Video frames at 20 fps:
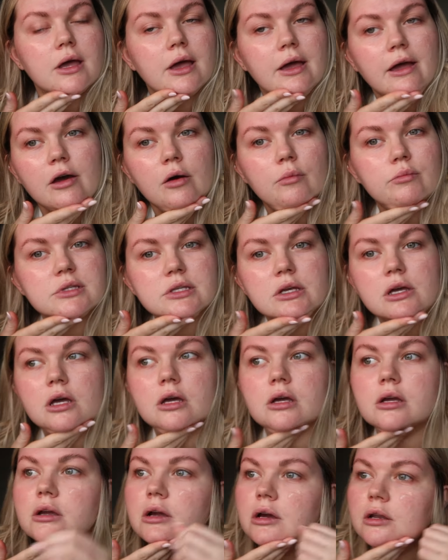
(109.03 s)
helps
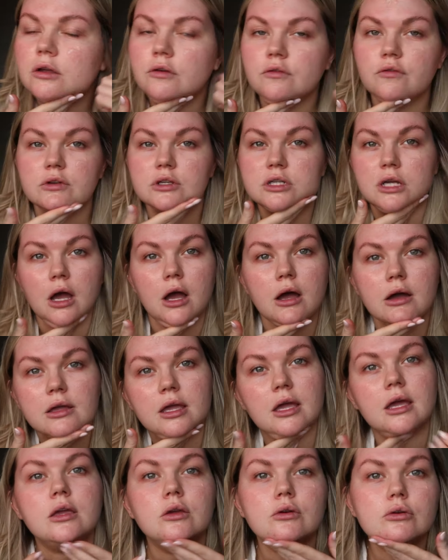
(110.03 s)
kind of
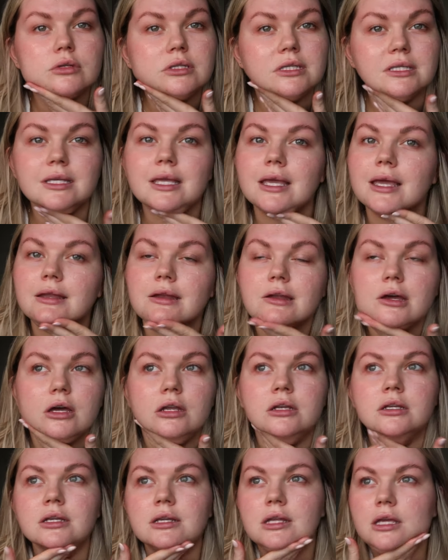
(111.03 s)
target your skin
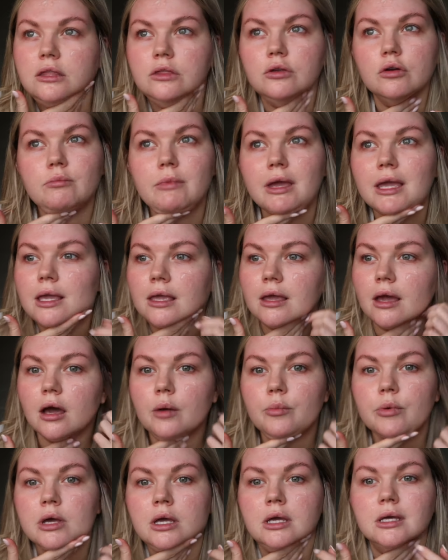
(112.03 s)
underneath your
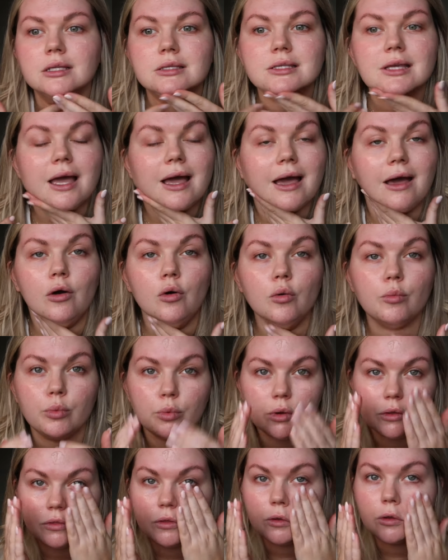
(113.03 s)
makeup to help
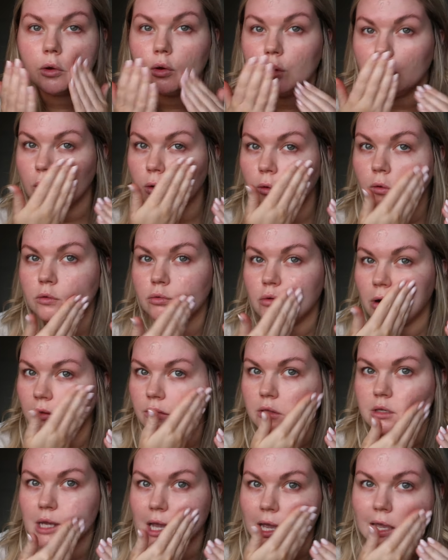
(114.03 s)
with the oil
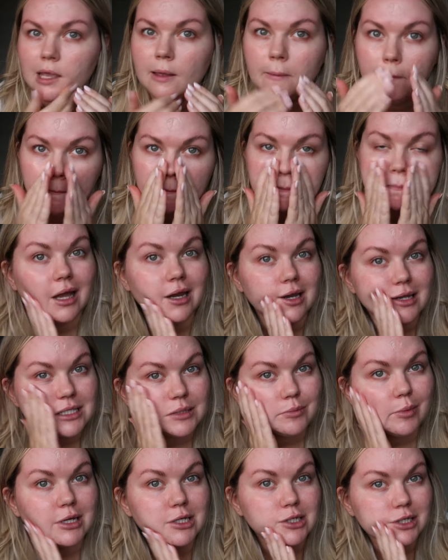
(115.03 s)
throughout the day and
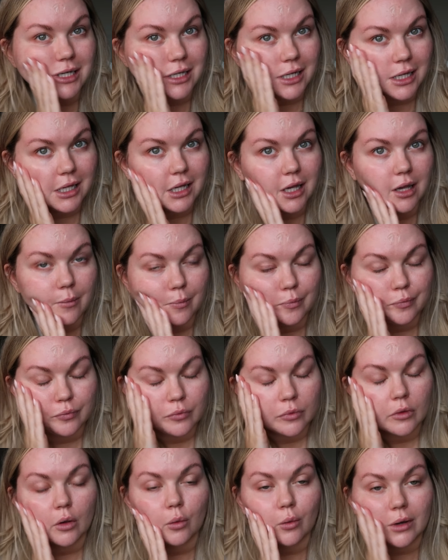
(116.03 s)
especially
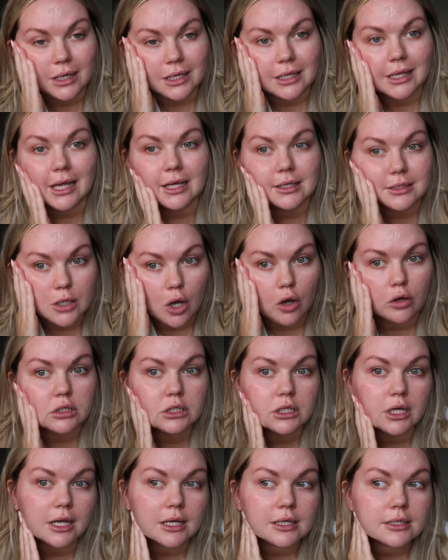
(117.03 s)
when it gets
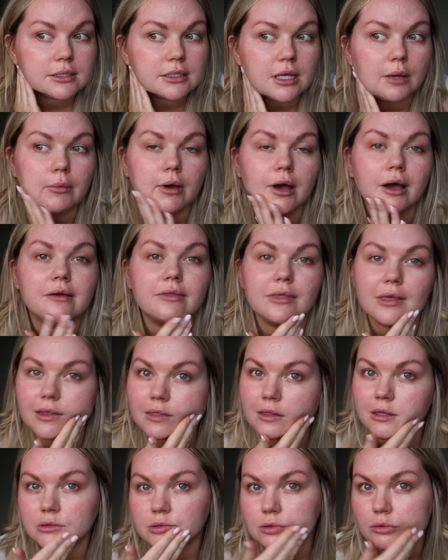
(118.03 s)
hotter in summer I
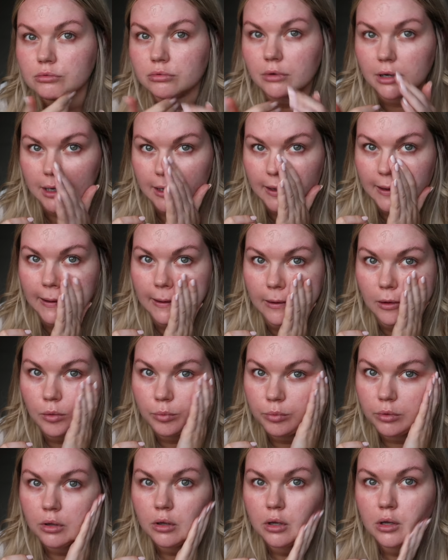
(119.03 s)
think this will really
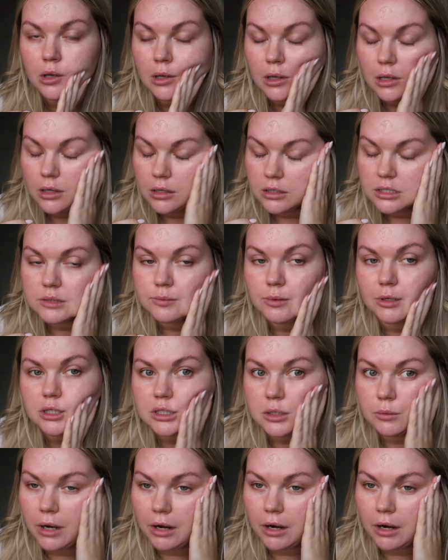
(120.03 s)
help especially